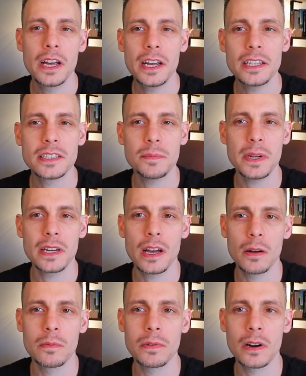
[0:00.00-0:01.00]
It's a big
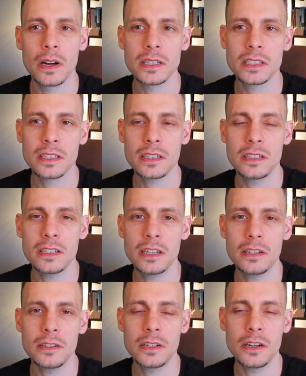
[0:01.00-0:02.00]
help for us to
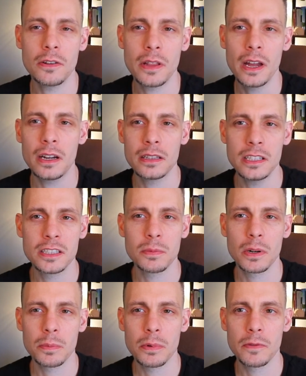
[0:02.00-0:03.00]
continue to know that at least
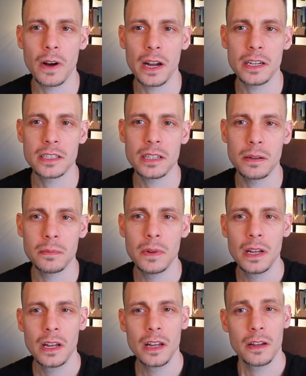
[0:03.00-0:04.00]
we're providing some
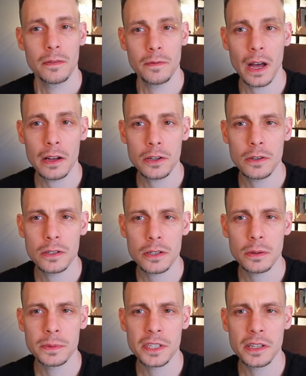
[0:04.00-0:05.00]
value in
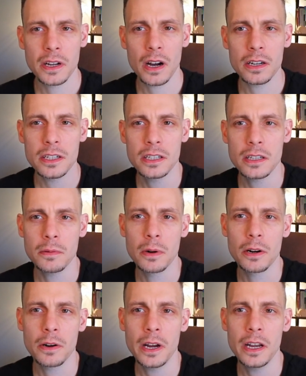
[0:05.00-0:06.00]
terms of the content that
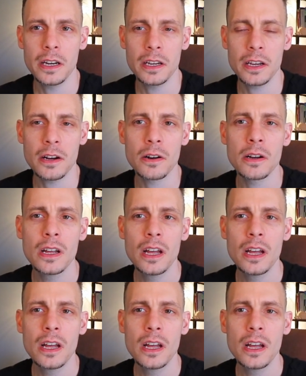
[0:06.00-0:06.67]
we're creating here.